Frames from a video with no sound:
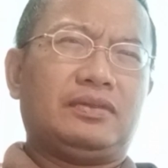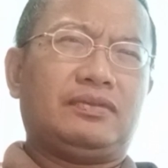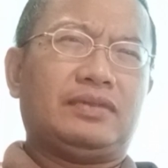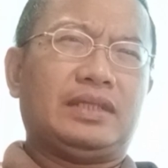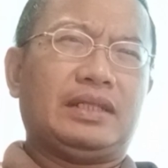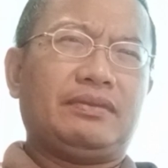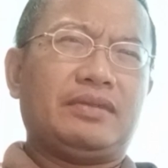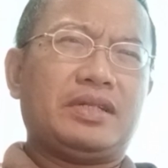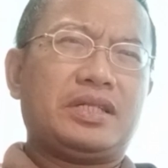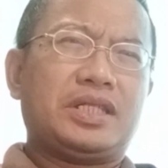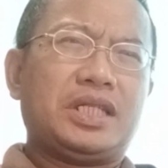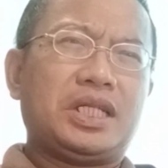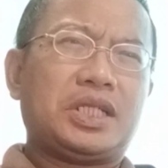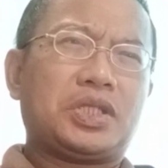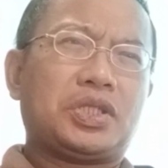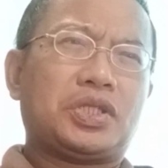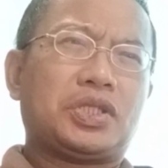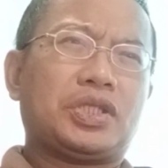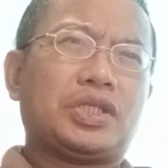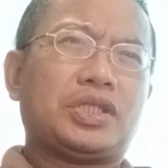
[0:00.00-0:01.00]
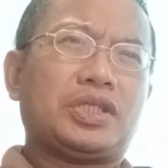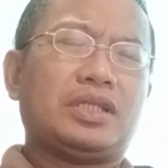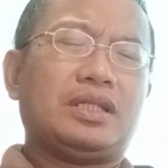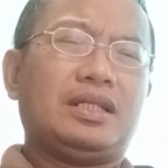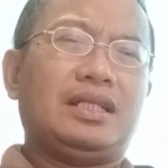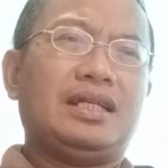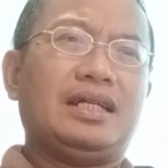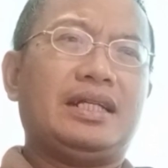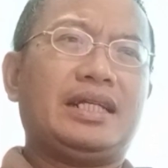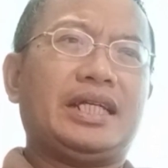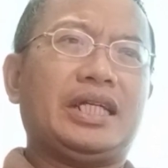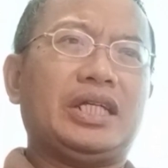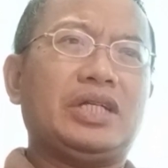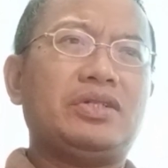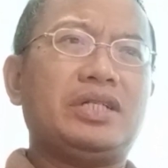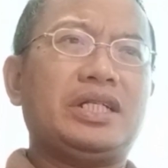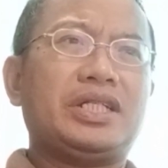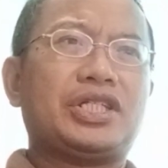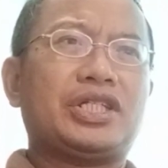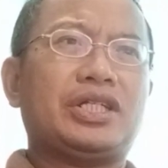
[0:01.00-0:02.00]
5, the sixth learning
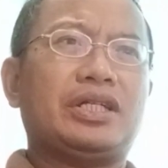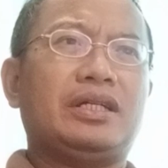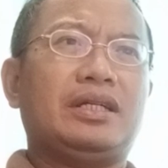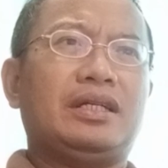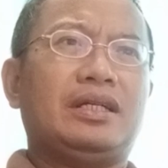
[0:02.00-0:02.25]
unit,